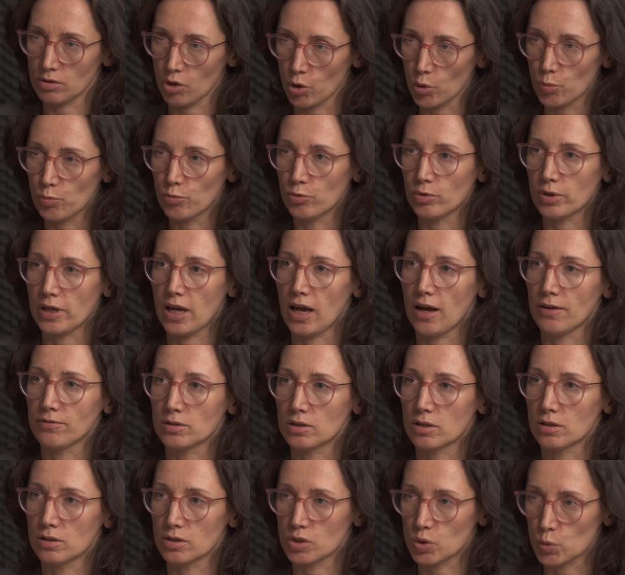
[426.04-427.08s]
hopefully
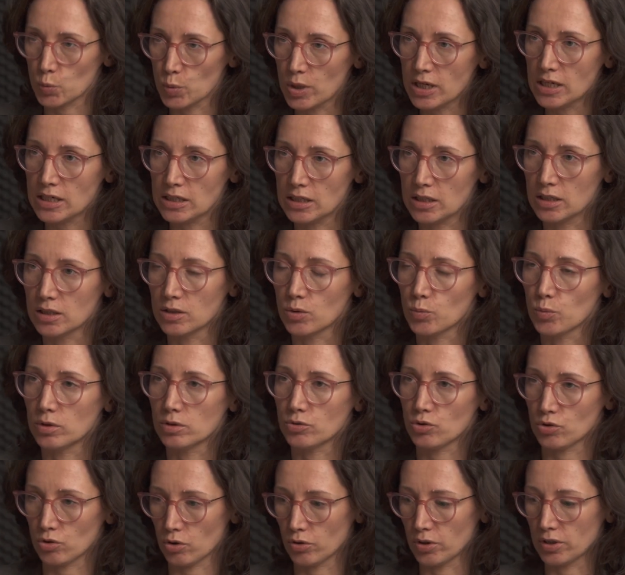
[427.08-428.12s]
after Sweden
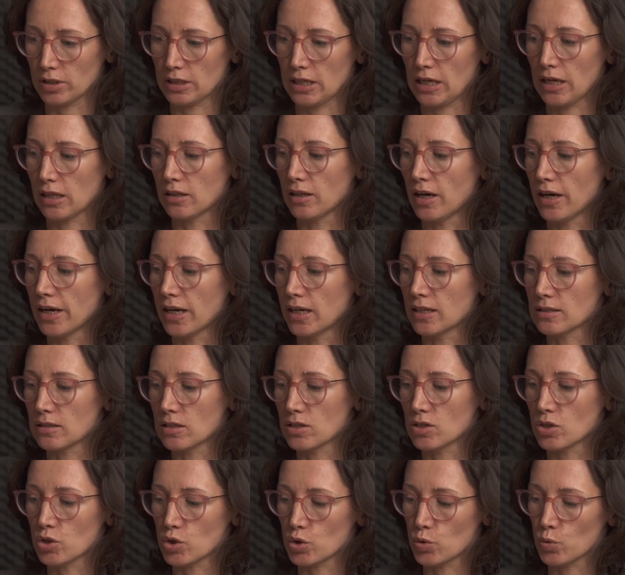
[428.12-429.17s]
will join the alliance,
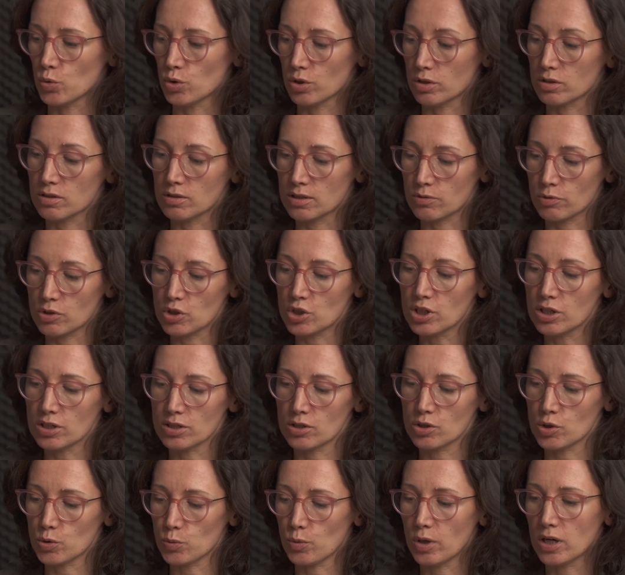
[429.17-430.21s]
the strategic
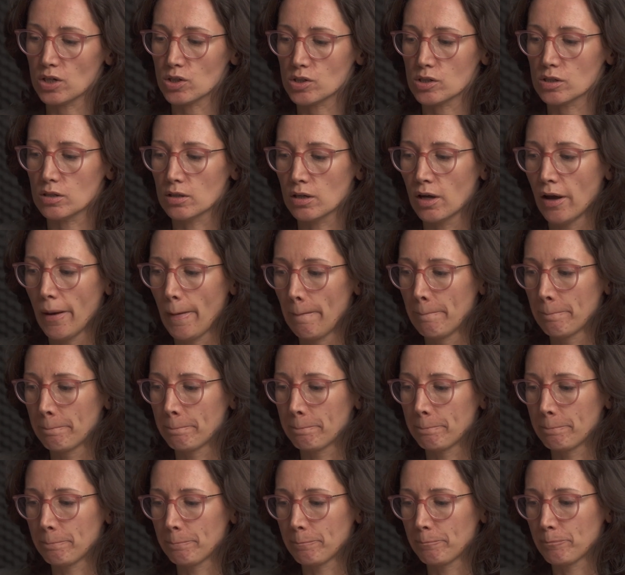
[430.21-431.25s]
situation
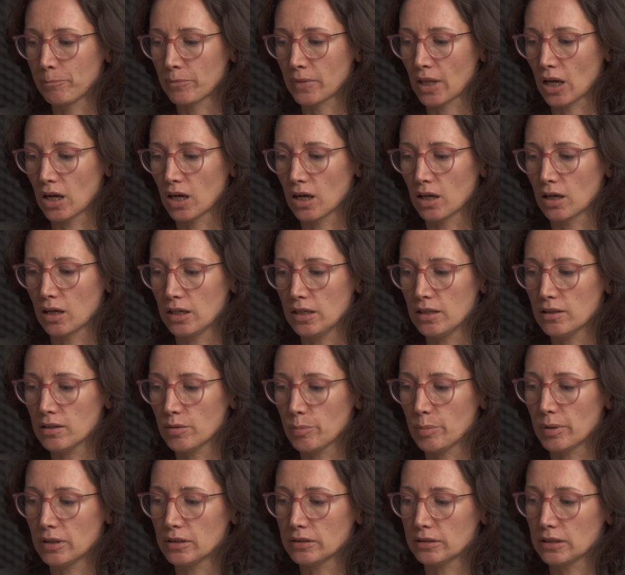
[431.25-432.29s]
in
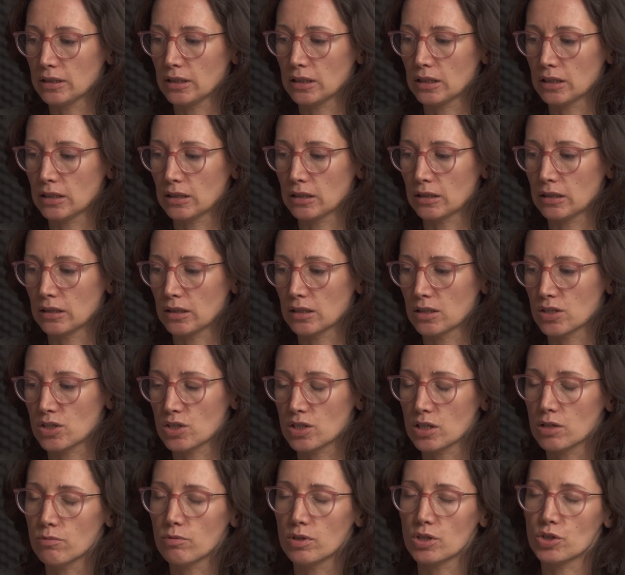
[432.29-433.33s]
the Baltic
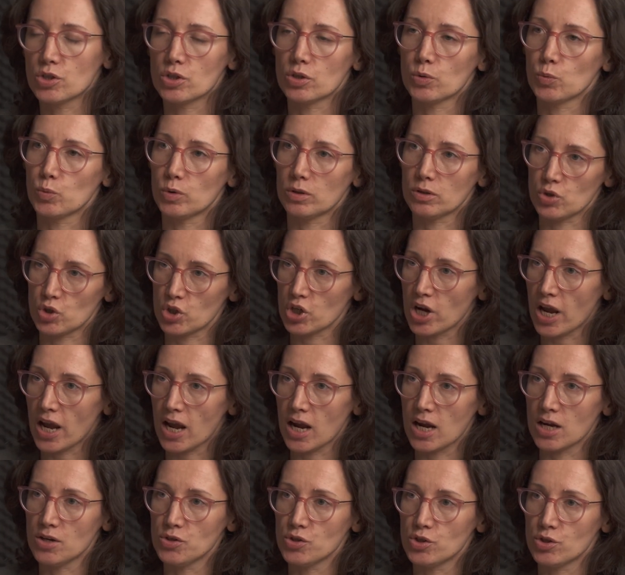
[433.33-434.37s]
Sea region will
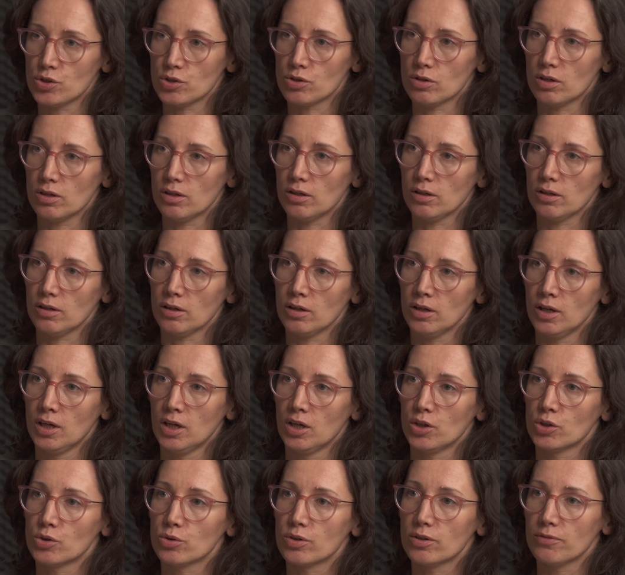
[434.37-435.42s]
change to
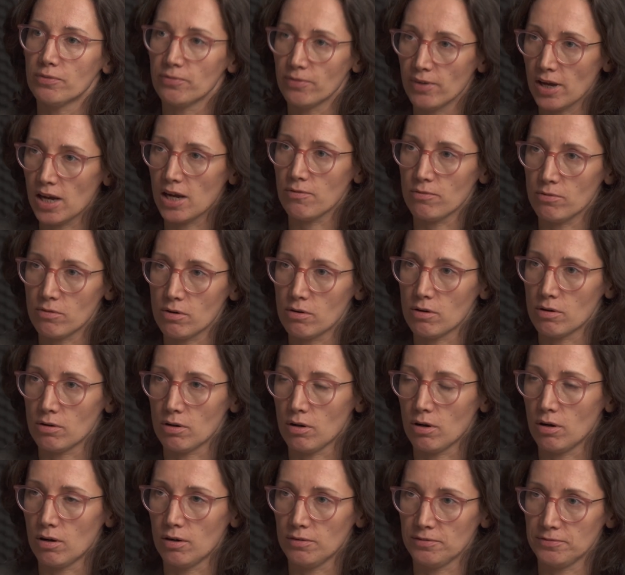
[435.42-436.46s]
the
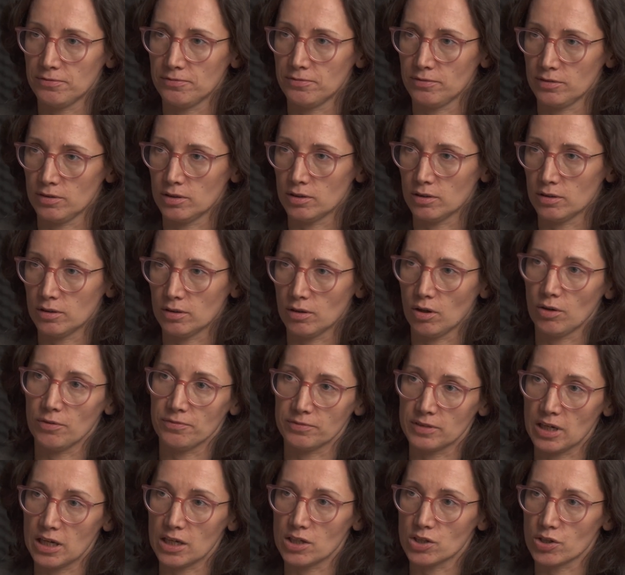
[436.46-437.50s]
favor of
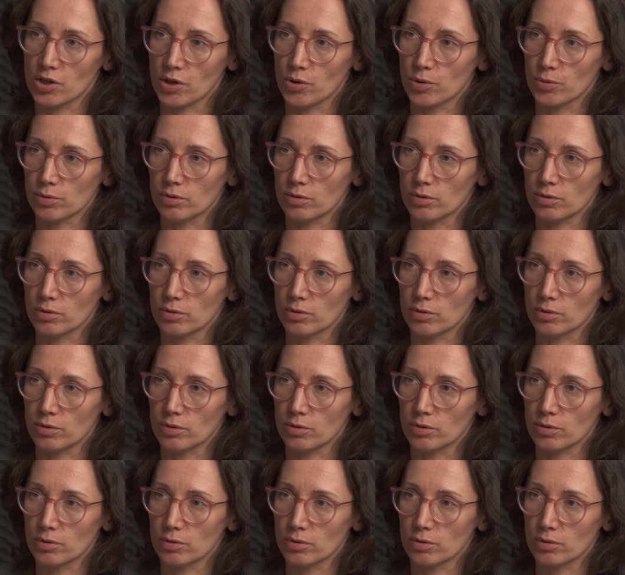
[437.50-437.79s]
NATO.